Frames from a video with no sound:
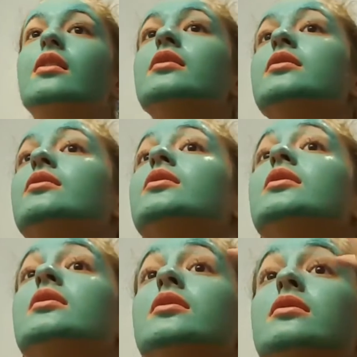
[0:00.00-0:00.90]
So
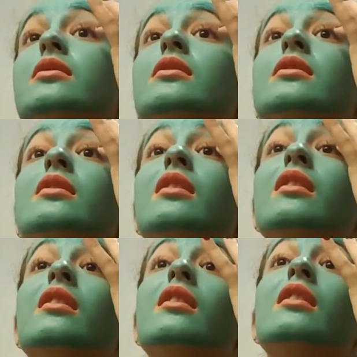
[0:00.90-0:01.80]
she's doing
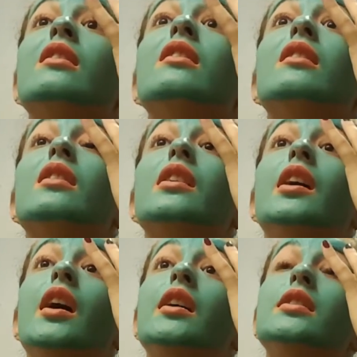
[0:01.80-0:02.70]

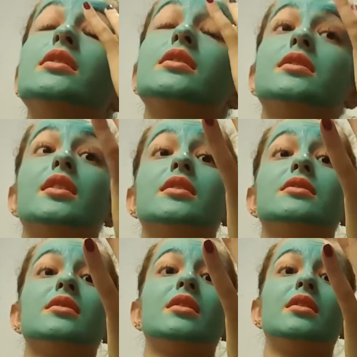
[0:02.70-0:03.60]
okay. She
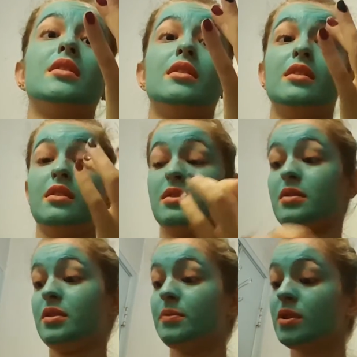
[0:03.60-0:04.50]
says
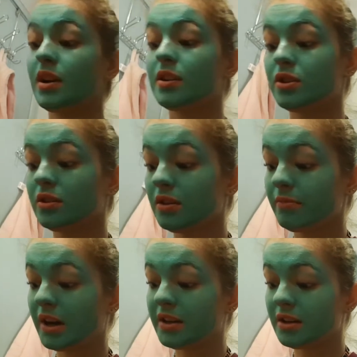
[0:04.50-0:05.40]
she's more logically
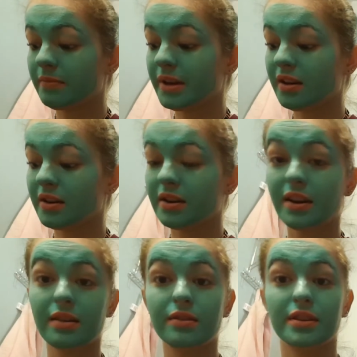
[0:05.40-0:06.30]
minded about it
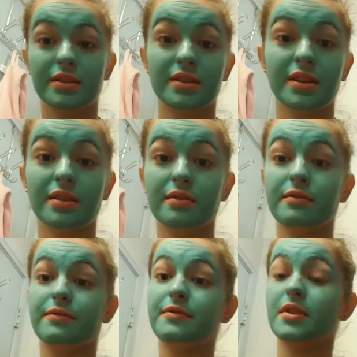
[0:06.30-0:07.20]
now instead
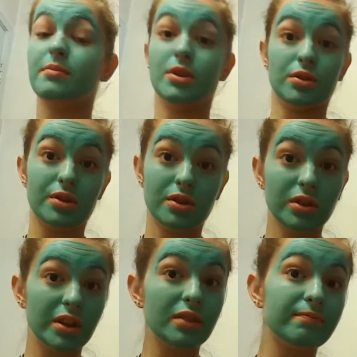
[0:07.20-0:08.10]
of
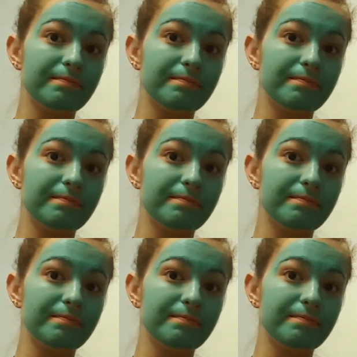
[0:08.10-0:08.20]
emotionally.